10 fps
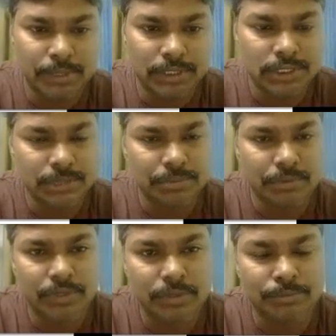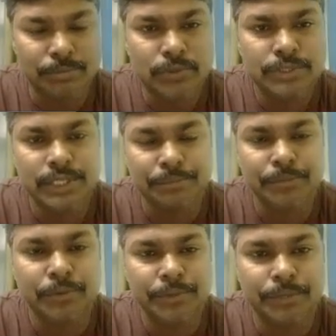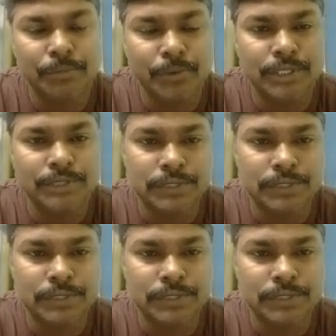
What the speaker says: mentioned some of the most important points